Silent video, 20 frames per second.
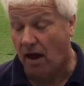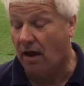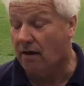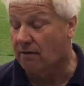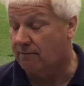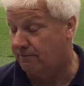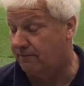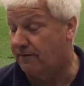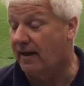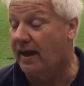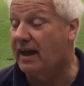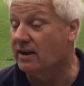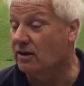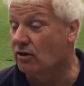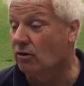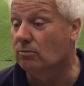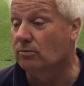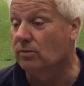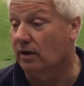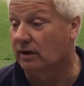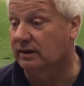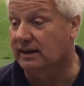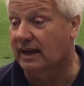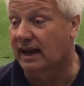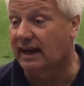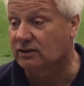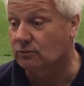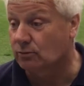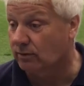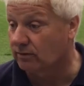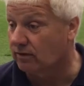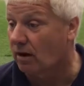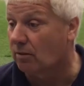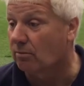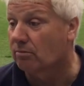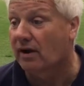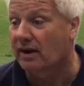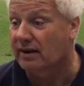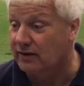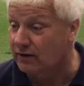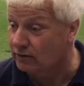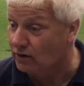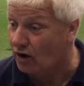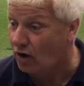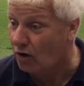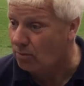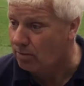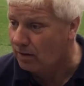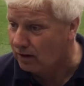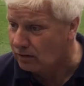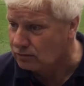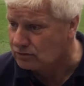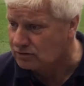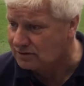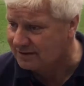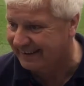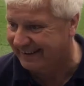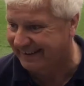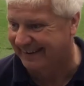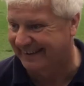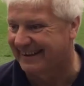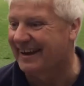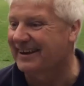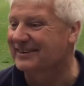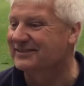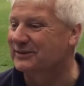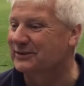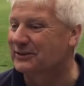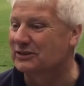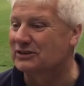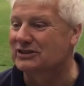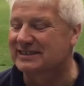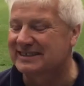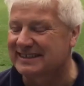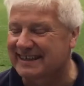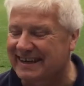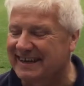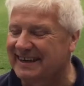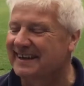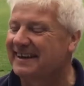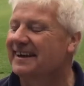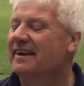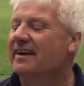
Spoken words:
A fair number, yes. We've got brand new goalposts, as you can see,